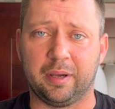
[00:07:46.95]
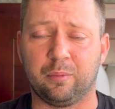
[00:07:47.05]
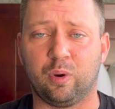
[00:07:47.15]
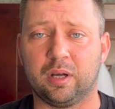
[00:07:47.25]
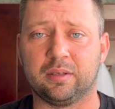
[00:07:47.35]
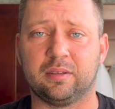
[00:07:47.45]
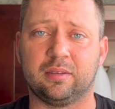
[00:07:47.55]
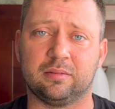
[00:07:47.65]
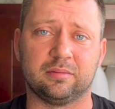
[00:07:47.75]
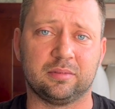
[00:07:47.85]

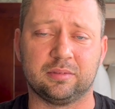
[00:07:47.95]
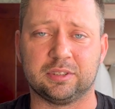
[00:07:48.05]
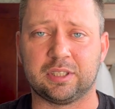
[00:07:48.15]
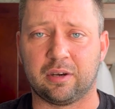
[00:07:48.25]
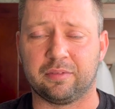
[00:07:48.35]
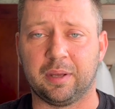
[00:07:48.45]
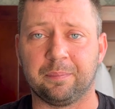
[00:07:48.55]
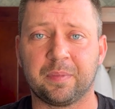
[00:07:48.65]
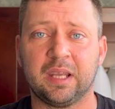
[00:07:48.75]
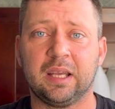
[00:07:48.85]
one instead of them.
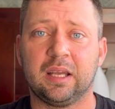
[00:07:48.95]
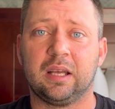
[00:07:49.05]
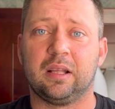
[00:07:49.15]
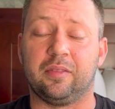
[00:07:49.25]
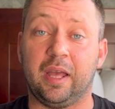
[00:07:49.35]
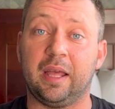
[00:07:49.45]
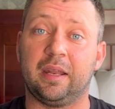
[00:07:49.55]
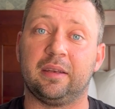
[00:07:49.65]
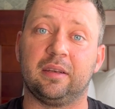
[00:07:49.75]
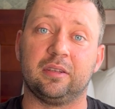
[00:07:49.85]

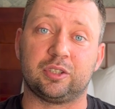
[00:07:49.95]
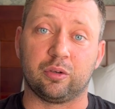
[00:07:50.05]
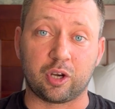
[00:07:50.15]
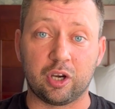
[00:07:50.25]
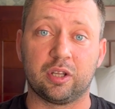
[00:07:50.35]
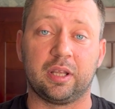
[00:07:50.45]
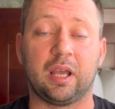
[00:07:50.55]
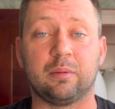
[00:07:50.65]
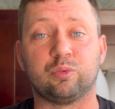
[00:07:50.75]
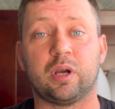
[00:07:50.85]
Then so currently
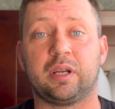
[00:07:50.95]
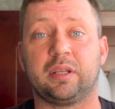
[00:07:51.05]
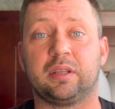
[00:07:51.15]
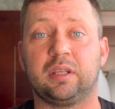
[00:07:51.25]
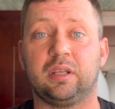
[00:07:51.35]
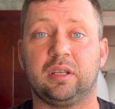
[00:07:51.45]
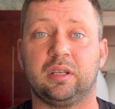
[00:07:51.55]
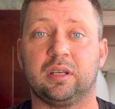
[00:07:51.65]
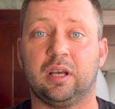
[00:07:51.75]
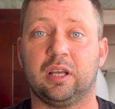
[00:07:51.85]
I'm running
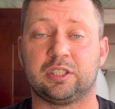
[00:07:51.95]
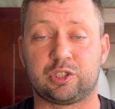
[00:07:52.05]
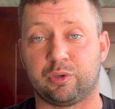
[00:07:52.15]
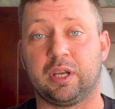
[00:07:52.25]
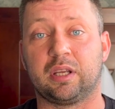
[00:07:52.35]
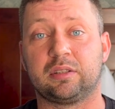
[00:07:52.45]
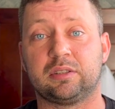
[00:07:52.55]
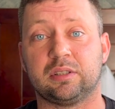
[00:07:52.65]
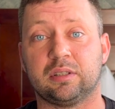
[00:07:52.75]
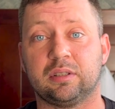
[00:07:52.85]
the street
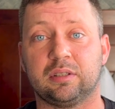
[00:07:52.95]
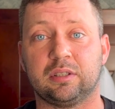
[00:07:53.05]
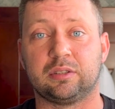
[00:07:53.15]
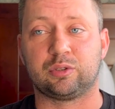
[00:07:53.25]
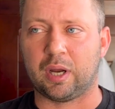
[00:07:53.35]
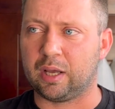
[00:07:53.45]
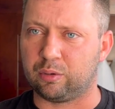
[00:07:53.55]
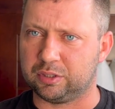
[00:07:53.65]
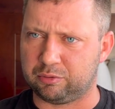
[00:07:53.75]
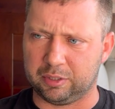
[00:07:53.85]
track
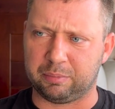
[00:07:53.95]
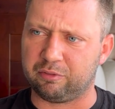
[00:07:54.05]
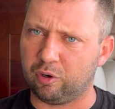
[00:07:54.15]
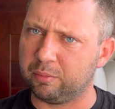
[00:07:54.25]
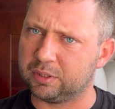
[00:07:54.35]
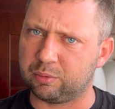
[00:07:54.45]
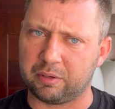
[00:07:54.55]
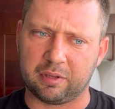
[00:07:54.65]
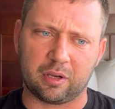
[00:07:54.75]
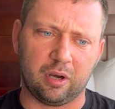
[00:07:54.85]
or street performance,
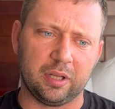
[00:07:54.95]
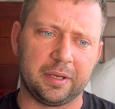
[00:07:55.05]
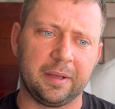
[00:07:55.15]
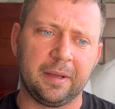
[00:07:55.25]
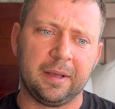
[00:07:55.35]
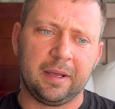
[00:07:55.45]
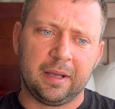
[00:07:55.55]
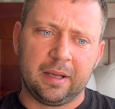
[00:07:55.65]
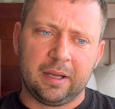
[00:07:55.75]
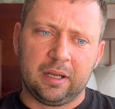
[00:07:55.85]
whatever they call it.
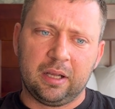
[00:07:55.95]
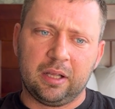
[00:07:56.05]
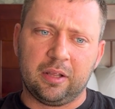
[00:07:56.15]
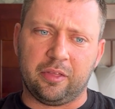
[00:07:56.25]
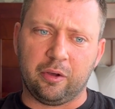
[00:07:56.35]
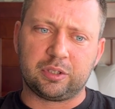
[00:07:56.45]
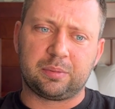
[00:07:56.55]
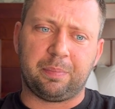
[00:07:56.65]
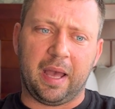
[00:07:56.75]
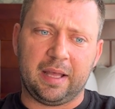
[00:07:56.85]
Those
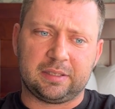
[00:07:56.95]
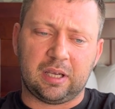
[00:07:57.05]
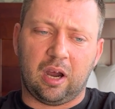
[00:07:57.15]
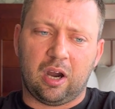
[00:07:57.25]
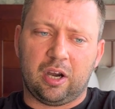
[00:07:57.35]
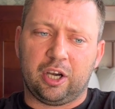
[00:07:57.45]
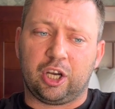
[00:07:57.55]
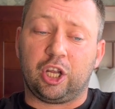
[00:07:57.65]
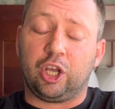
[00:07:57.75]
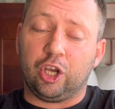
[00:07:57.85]
pads are
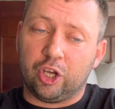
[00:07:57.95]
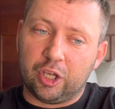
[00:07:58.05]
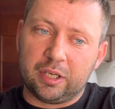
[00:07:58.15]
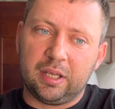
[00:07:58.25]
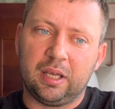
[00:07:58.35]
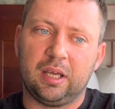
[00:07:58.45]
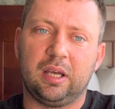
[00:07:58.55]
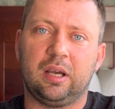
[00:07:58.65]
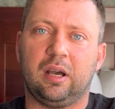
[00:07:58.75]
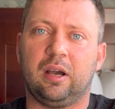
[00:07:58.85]
good
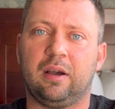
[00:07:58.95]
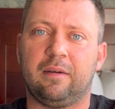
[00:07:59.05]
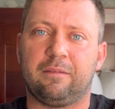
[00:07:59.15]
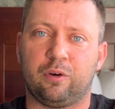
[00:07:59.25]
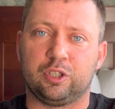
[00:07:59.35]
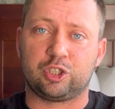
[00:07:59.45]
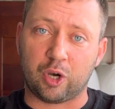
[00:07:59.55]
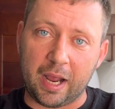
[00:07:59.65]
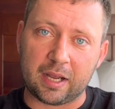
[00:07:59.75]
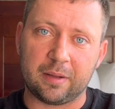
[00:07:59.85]
for
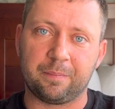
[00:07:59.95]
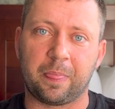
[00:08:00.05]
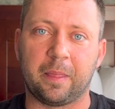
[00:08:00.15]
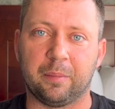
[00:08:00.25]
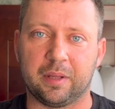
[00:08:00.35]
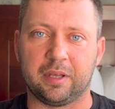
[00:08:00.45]
track, but